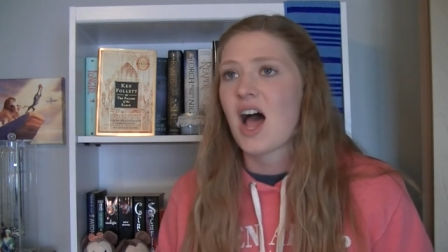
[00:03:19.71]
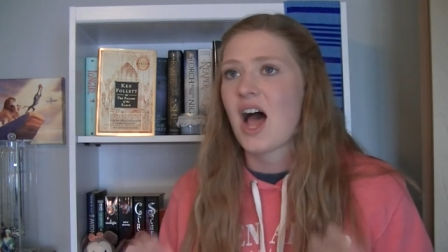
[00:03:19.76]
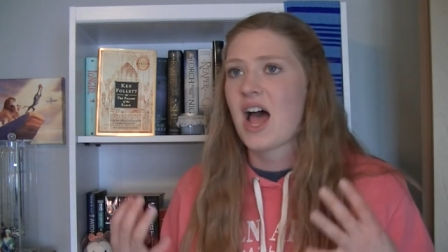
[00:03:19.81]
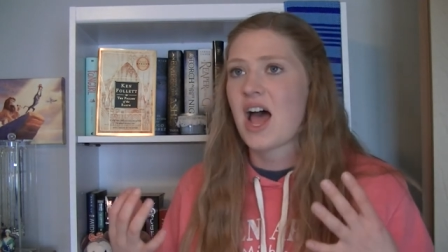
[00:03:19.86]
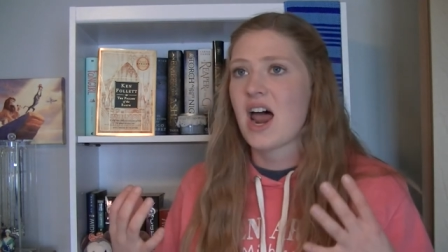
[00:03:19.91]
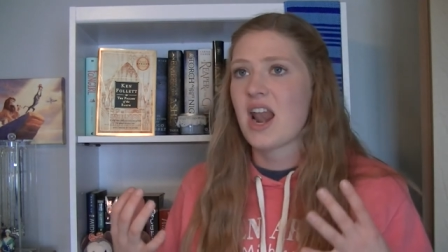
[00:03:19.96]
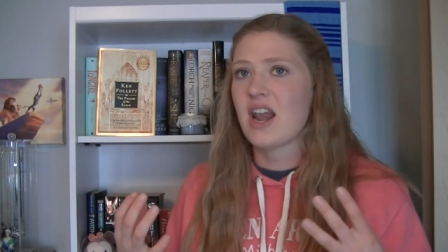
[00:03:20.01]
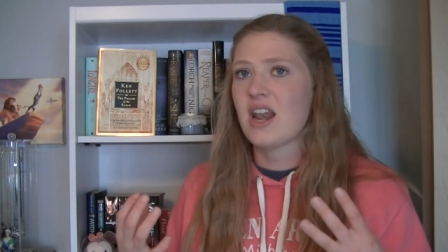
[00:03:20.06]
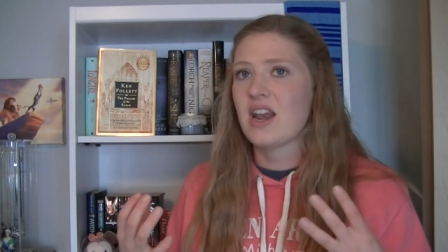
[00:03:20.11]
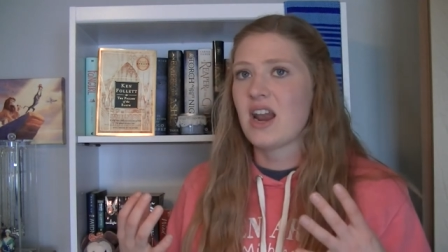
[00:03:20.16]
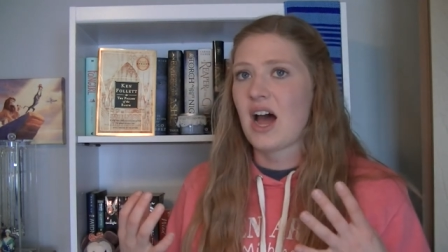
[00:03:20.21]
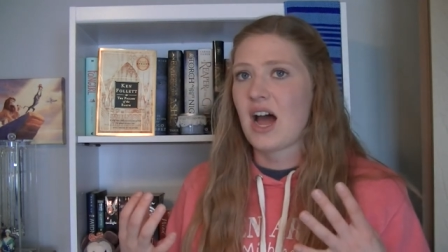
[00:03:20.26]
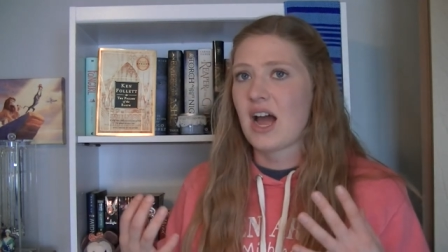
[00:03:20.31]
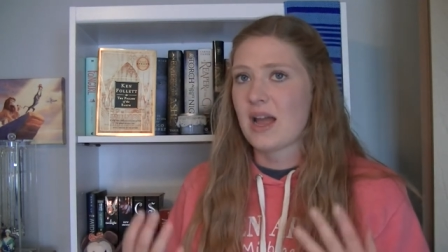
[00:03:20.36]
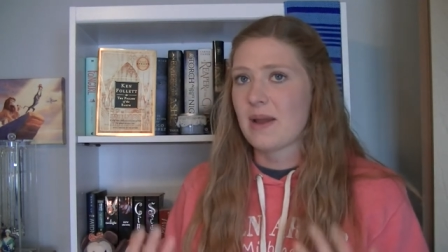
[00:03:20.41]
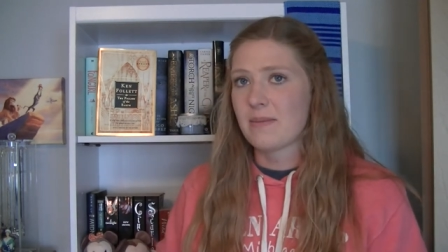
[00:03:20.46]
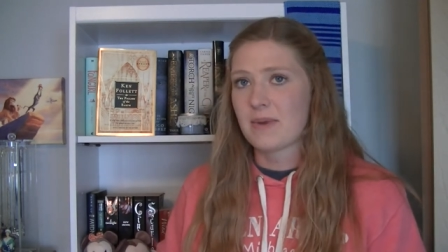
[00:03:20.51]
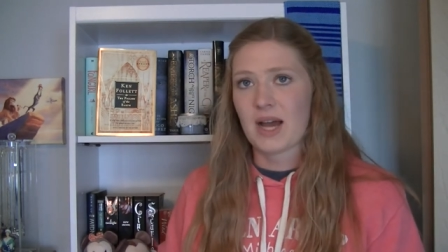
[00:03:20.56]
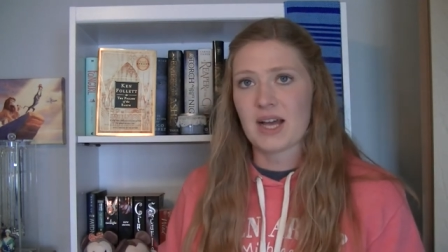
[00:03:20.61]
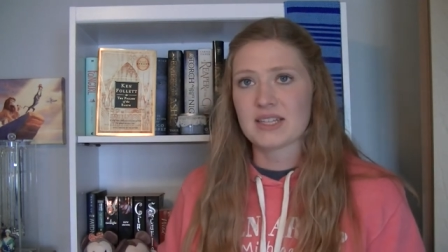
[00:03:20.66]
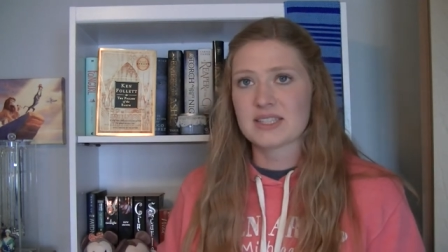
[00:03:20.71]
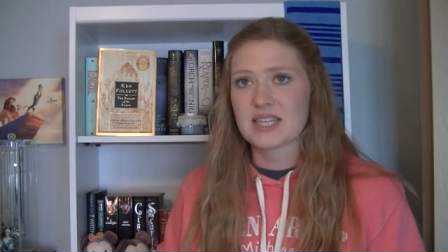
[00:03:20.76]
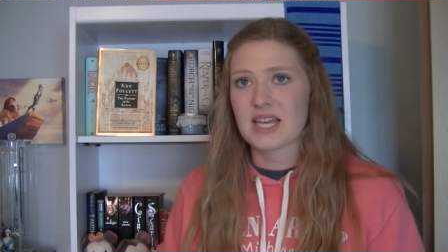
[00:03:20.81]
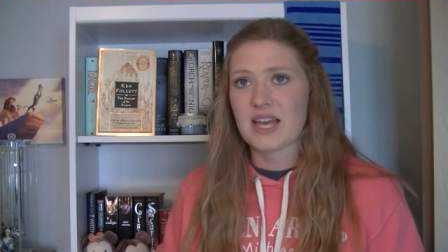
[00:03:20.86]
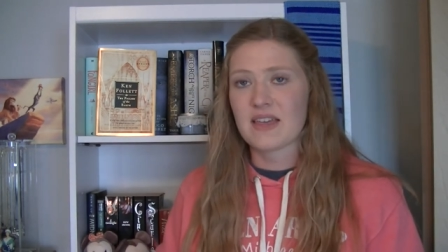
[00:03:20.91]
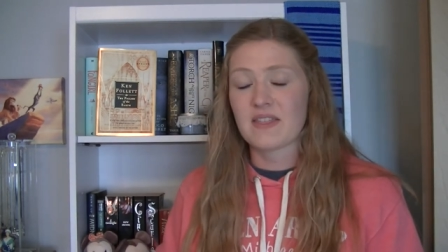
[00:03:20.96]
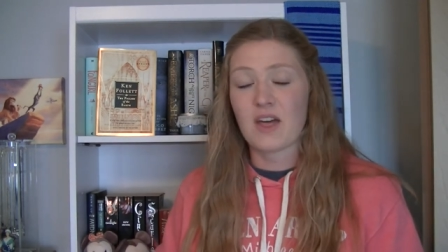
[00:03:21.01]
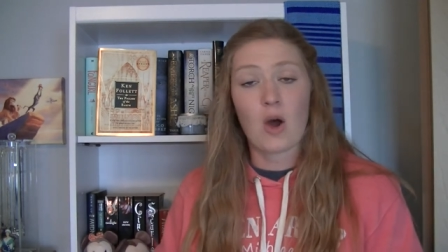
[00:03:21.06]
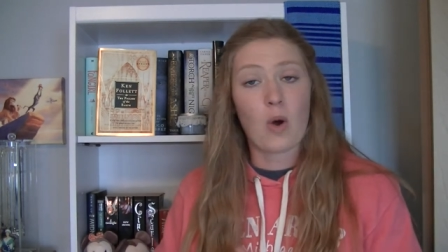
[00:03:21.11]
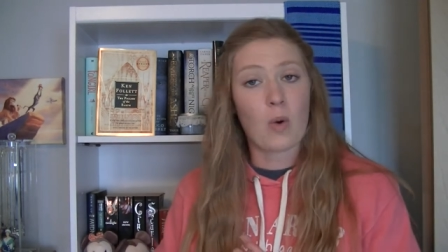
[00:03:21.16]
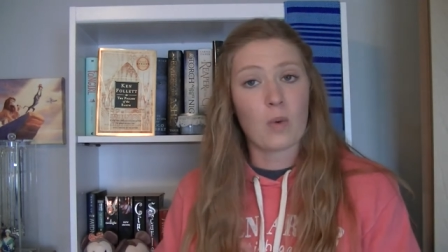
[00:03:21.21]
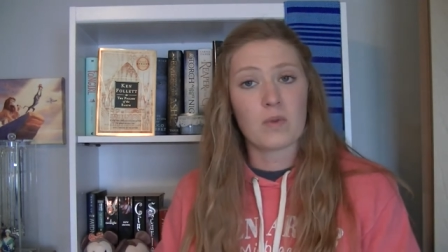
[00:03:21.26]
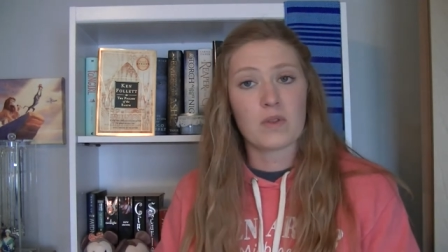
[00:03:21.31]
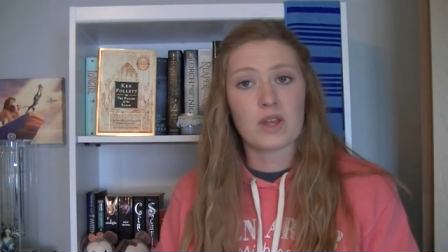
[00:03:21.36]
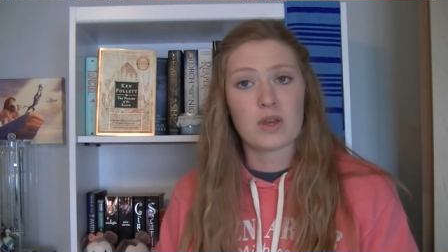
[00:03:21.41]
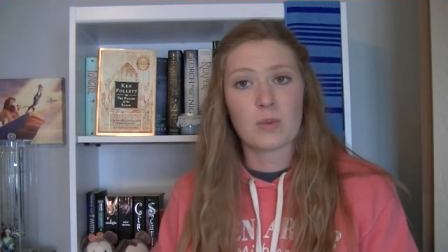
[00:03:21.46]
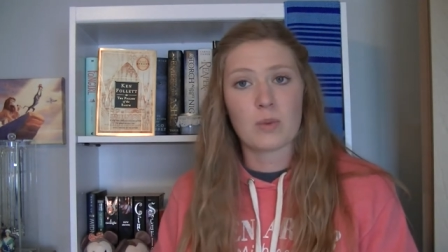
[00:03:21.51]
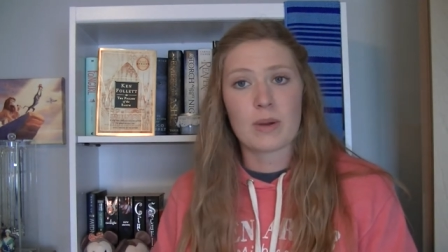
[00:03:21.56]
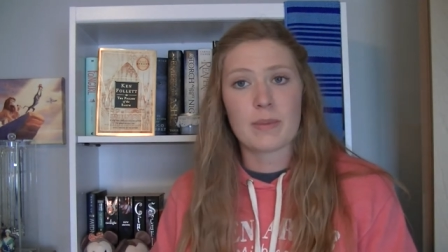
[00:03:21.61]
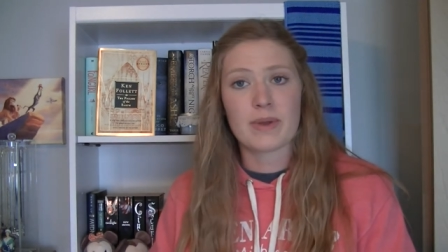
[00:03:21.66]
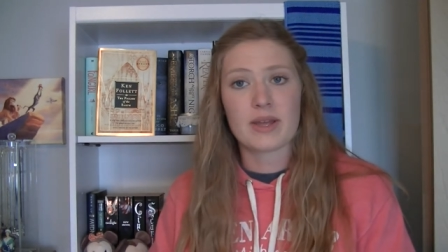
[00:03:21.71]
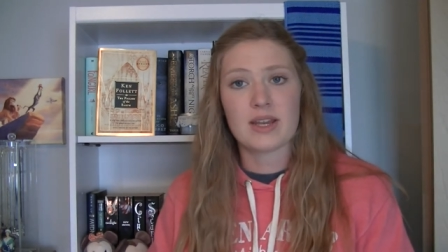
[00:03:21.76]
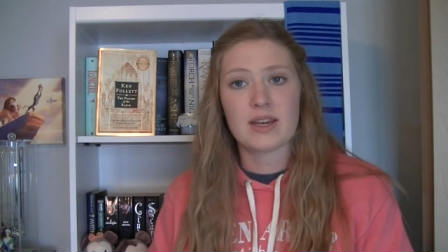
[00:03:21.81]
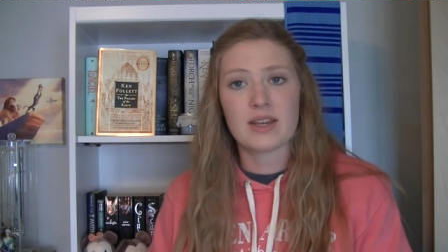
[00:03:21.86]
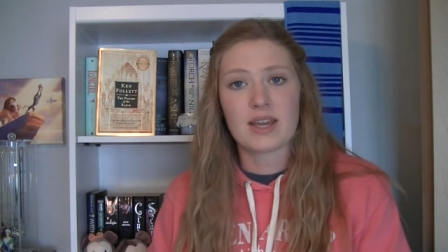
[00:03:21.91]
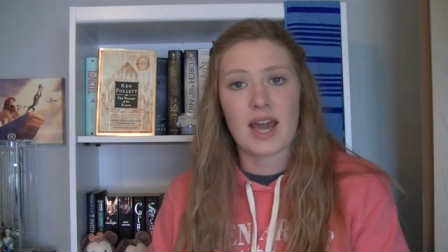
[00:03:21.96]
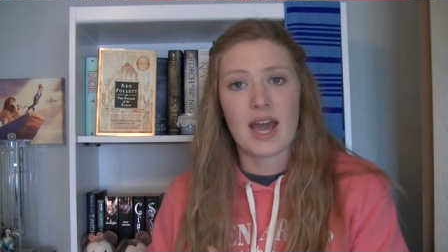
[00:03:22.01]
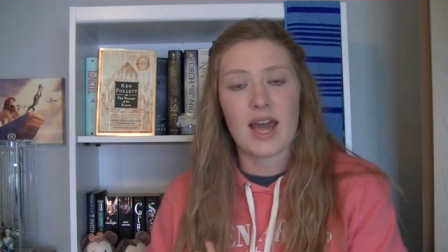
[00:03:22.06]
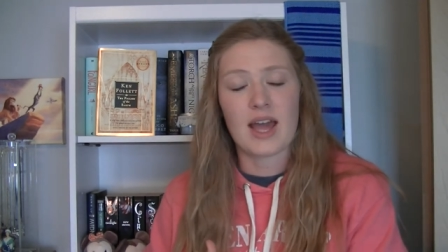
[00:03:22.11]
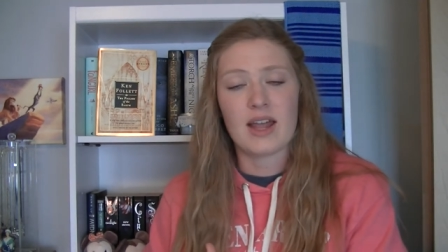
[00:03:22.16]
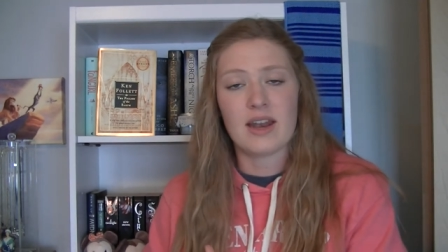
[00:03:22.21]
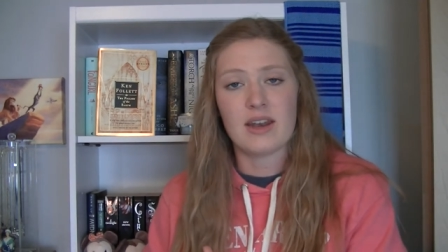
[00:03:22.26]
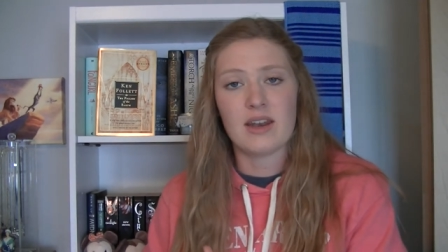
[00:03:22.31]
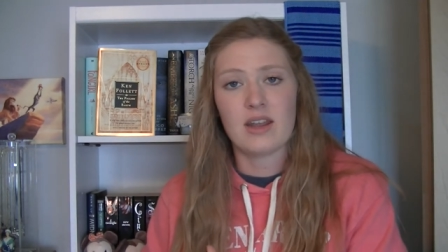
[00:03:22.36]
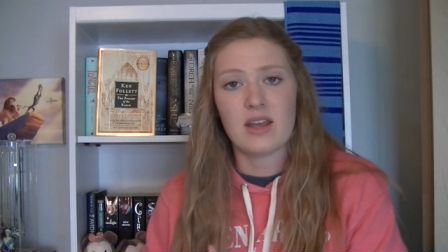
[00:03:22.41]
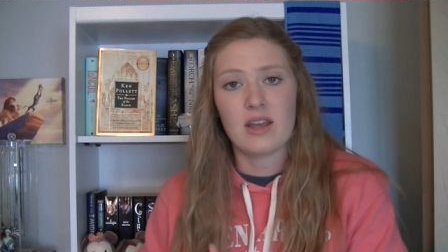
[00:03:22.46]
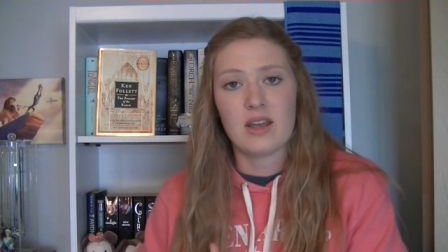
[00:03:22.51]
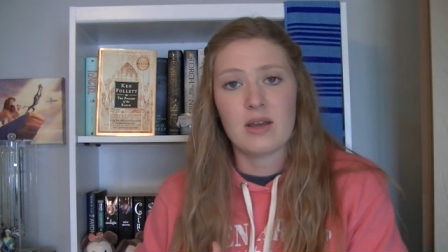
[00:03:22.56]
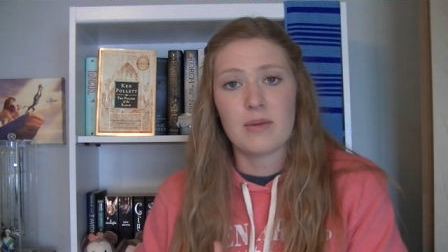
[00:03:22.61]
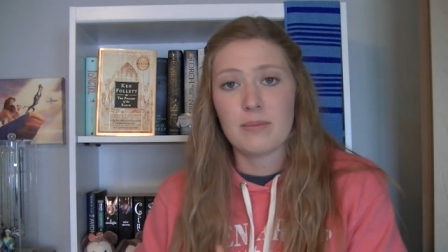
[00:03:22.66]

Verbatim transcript: and I am not saying that only women can